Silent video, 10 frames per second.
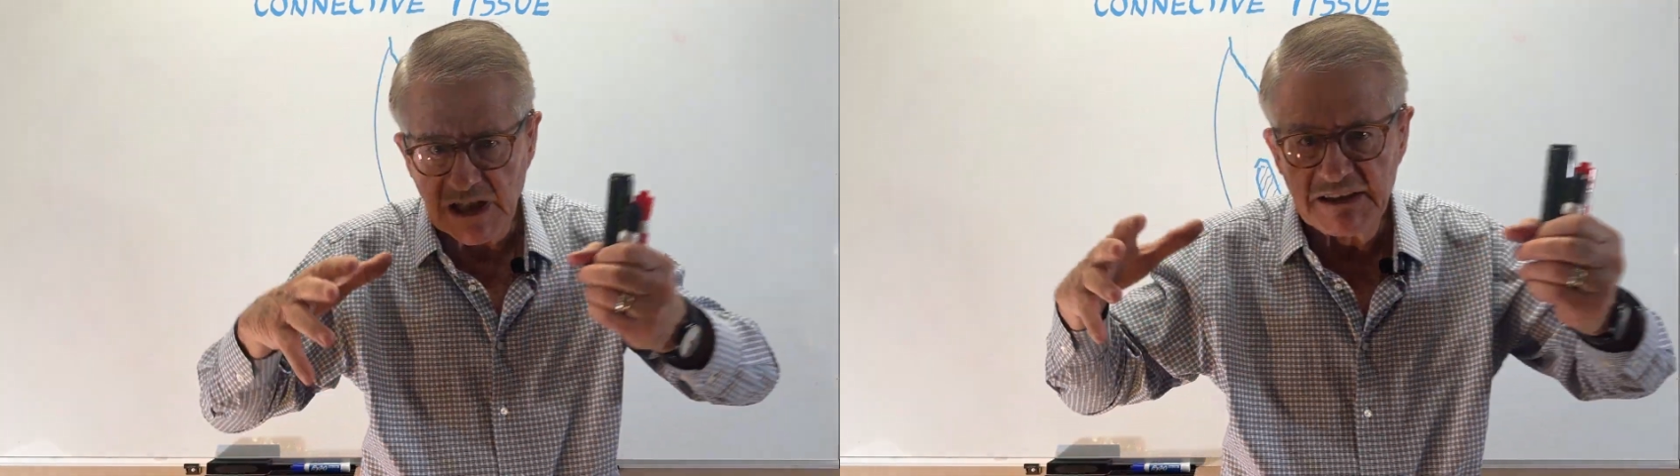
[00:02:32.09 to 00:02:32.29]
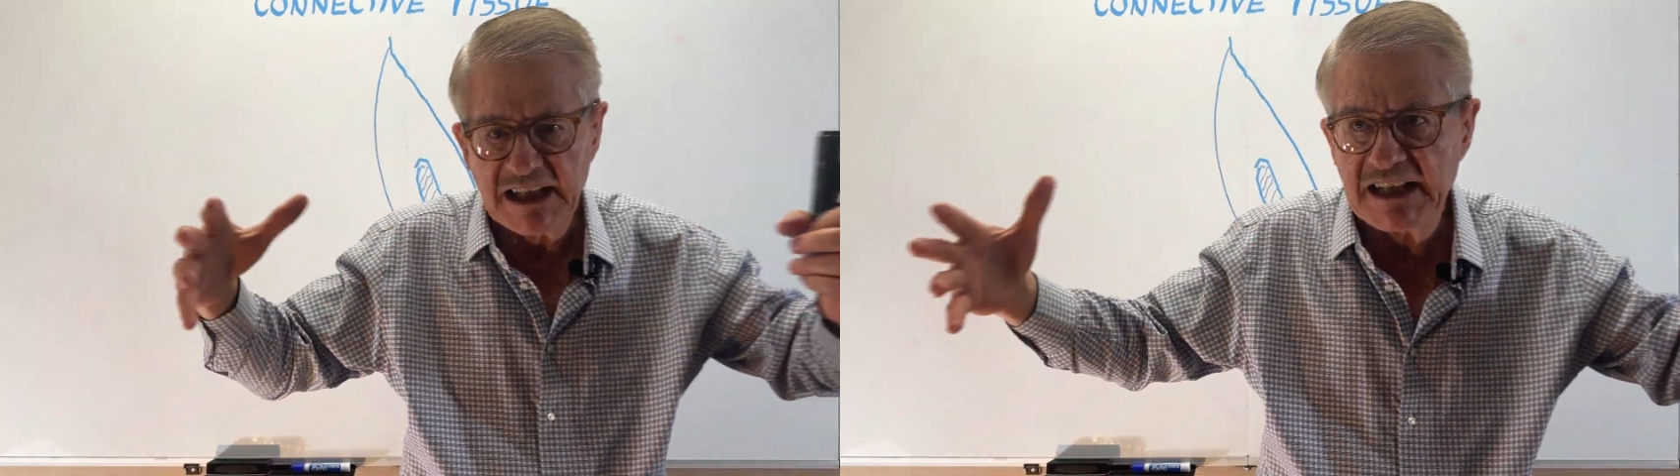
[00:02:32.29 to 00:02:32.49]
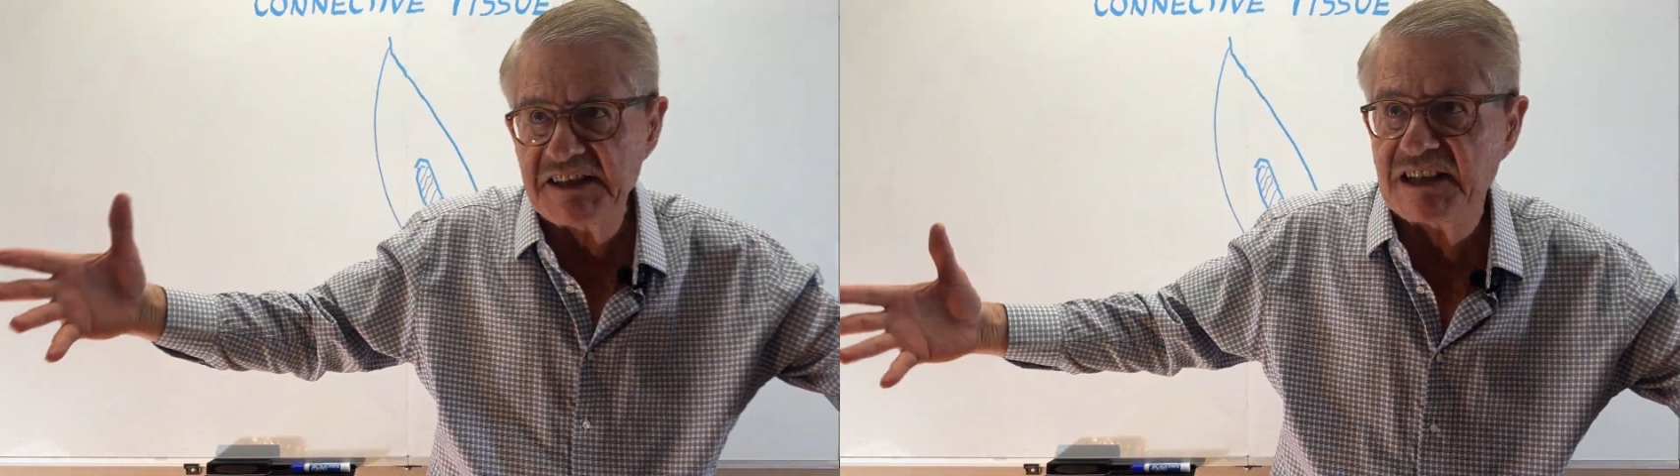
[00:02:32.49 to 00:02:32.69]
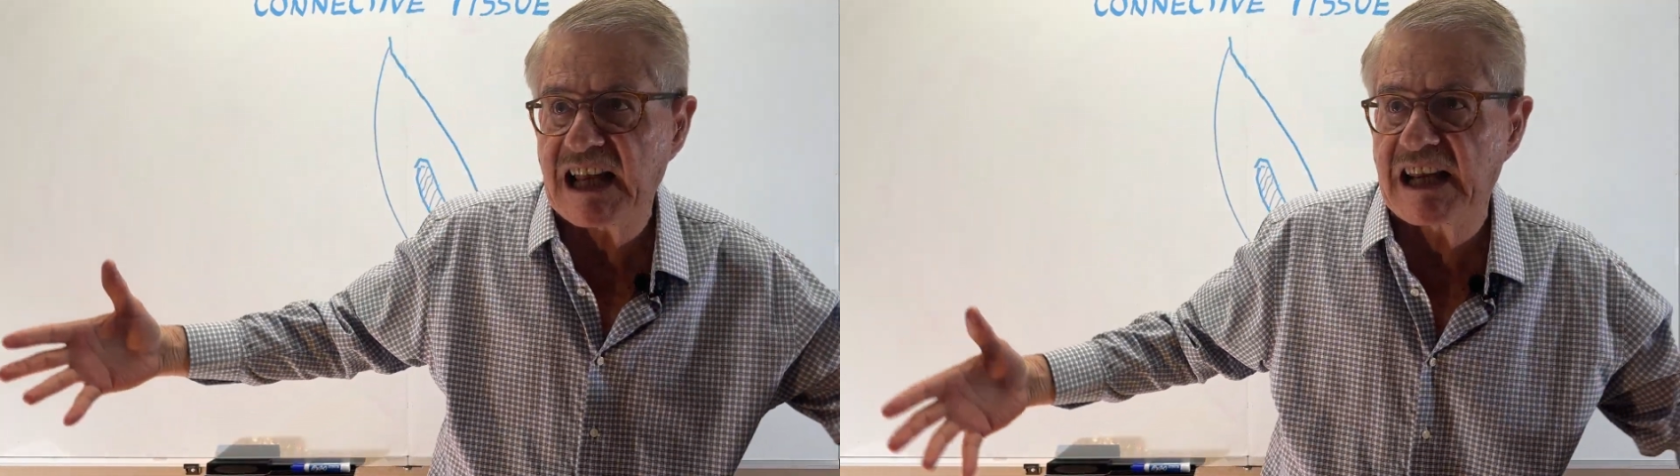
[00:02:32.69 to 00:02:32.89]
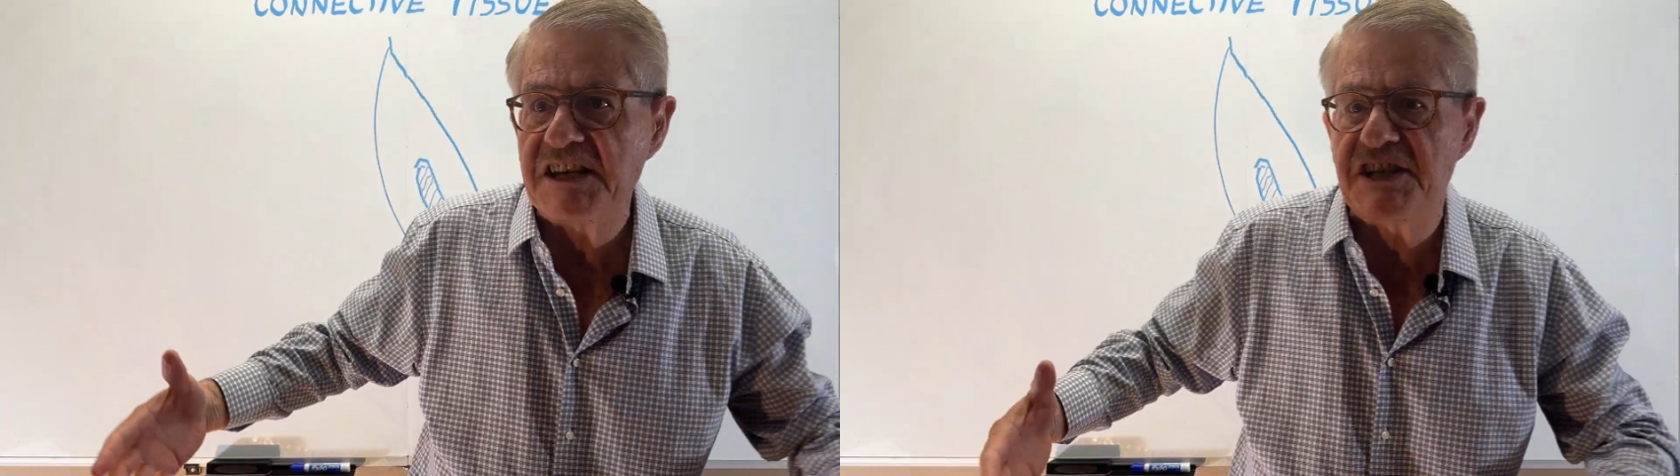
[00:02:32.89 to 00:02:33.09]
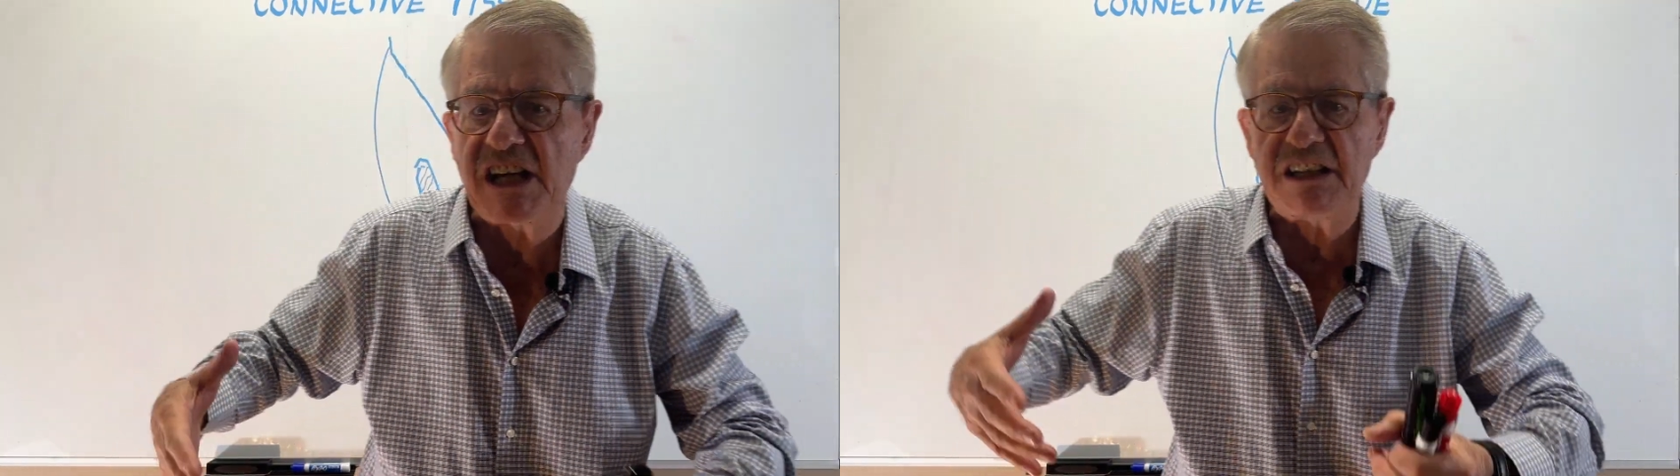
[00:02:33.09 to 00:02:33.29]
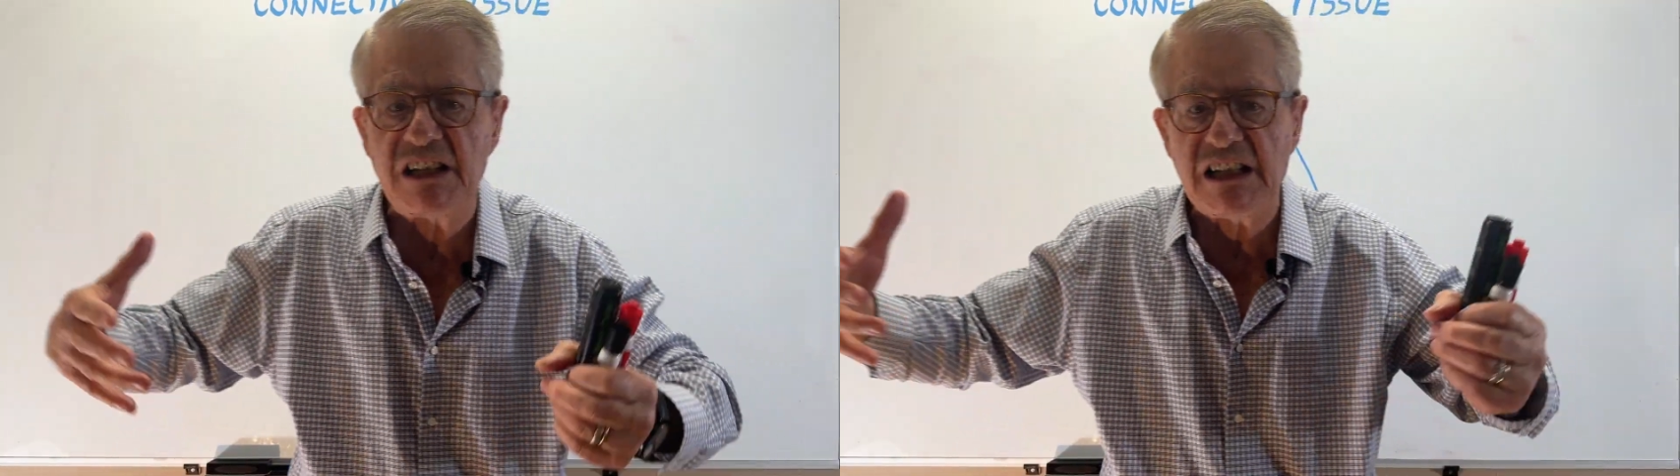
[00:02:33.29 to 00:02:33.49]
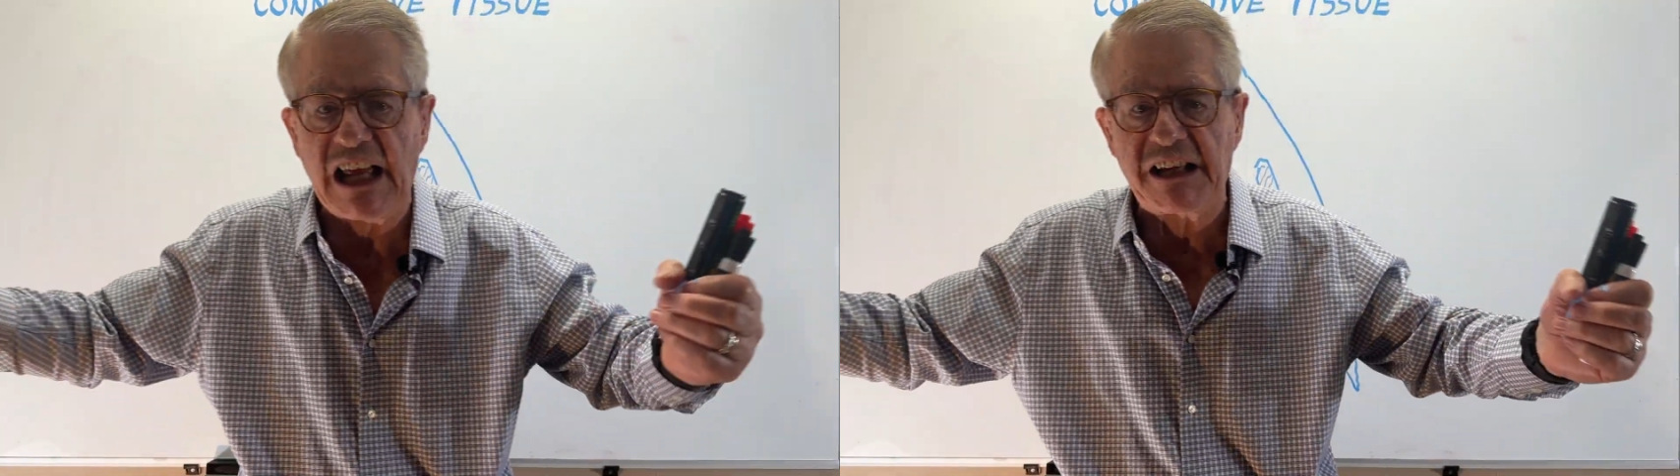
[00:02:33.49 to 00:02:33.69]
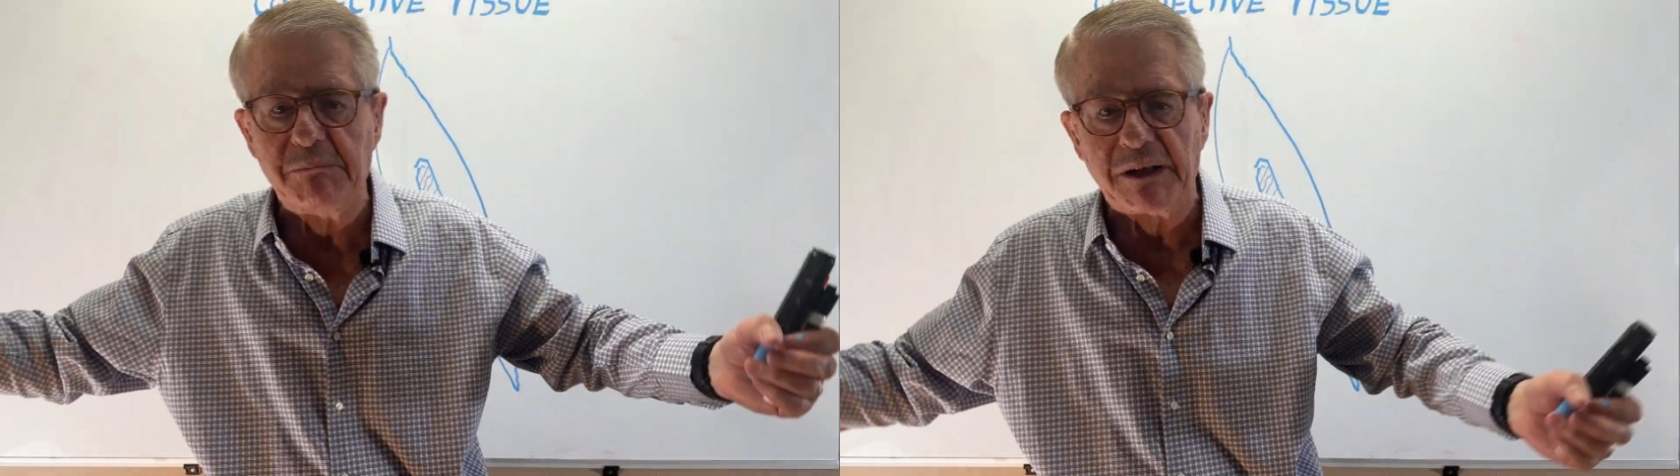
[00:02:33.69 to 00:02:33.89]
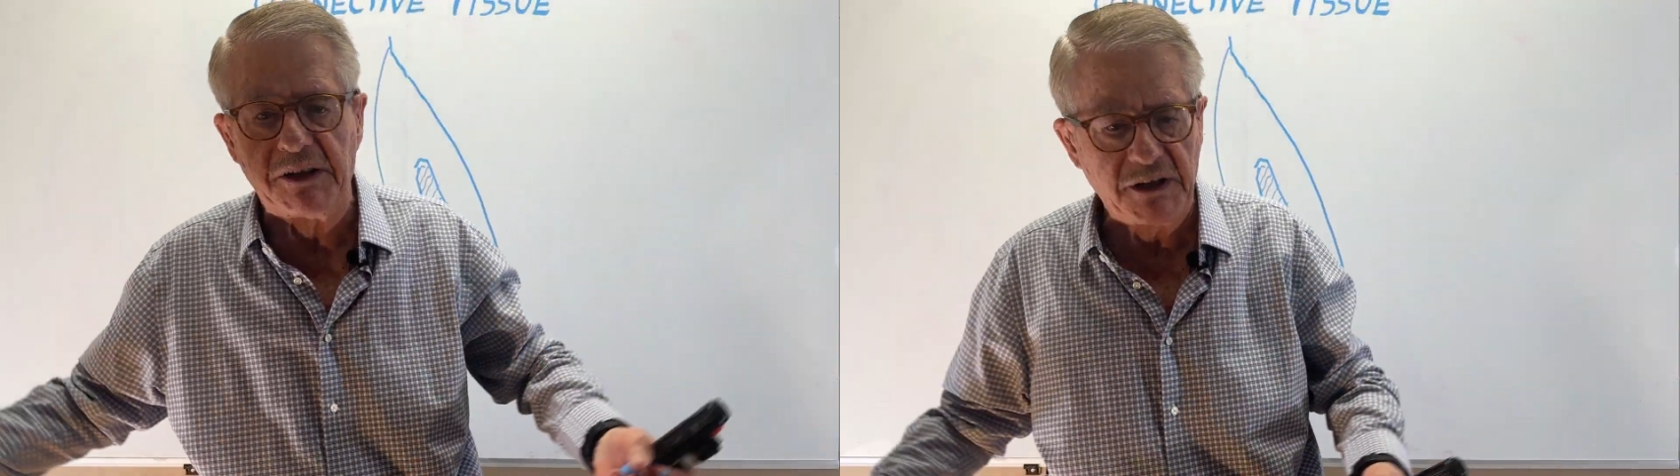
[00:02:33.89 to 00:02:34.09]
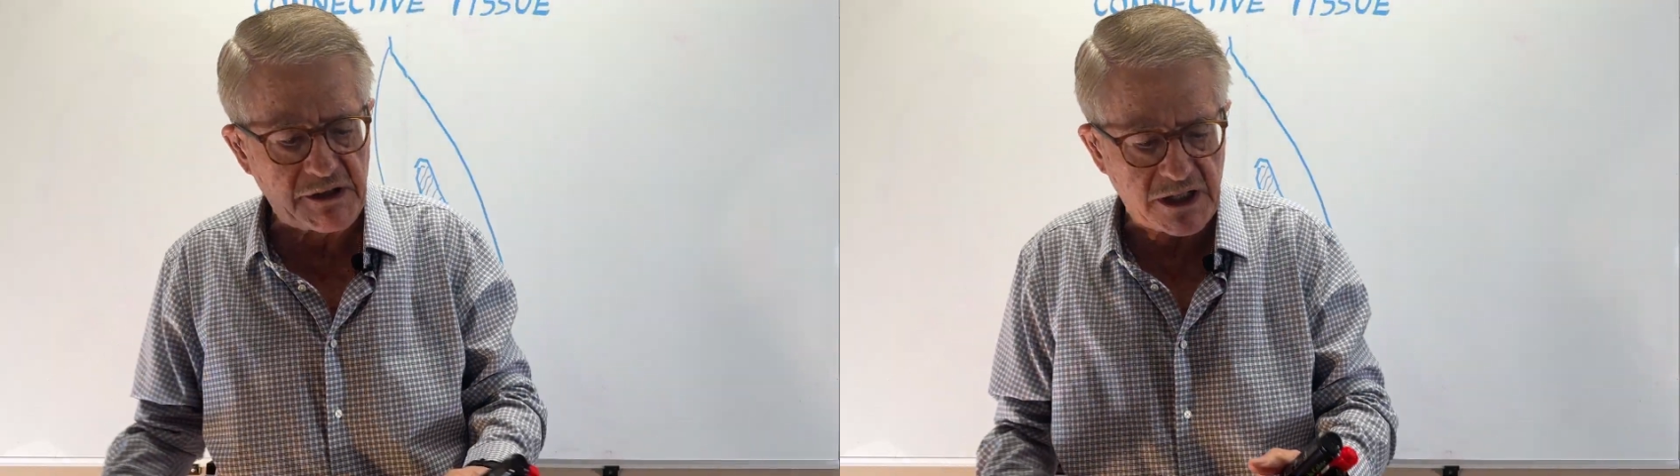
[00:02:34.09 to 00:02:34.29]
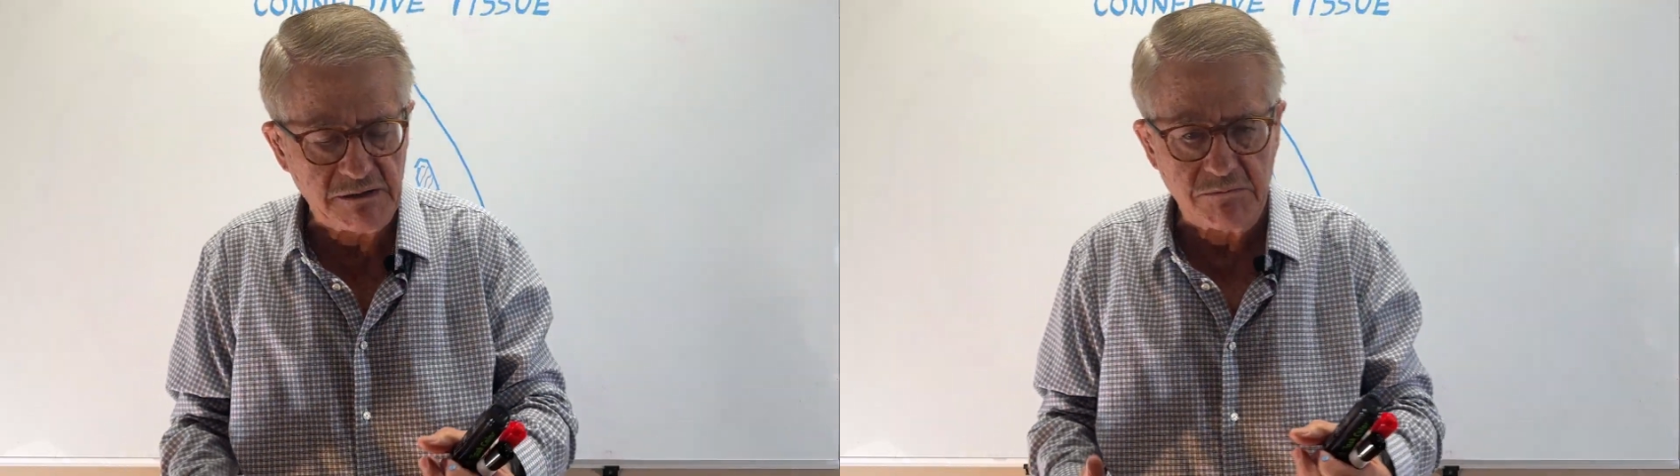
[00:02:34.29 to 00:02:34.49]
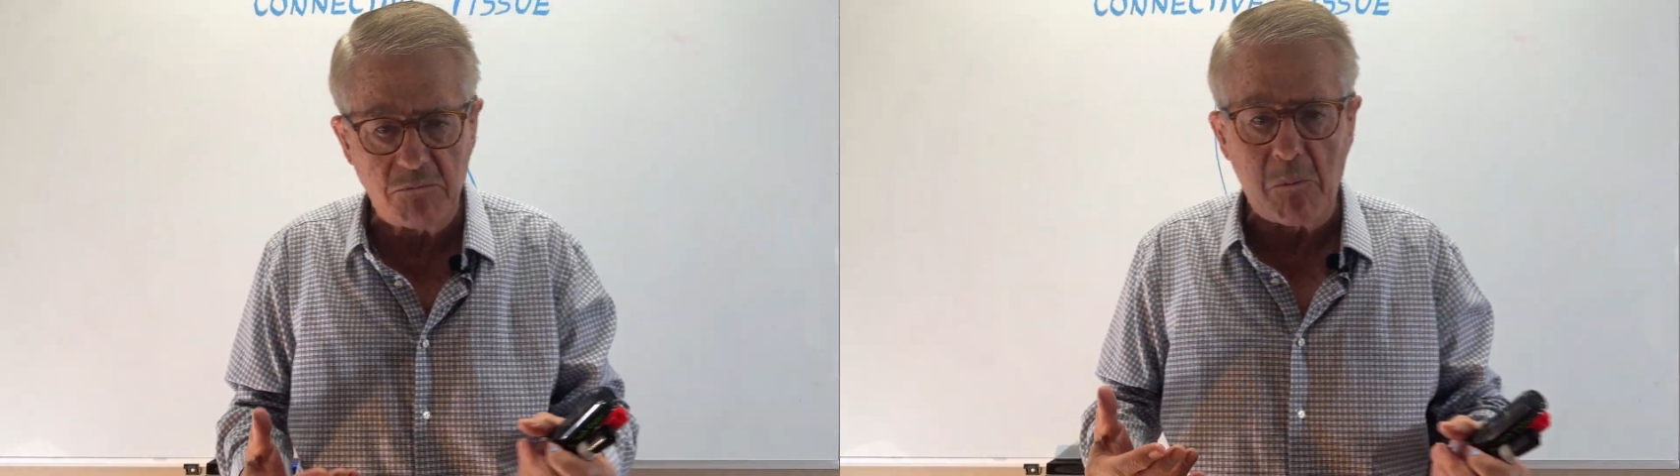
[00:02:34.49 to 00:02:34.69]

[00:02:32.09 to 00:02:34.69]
that is like a gel-like material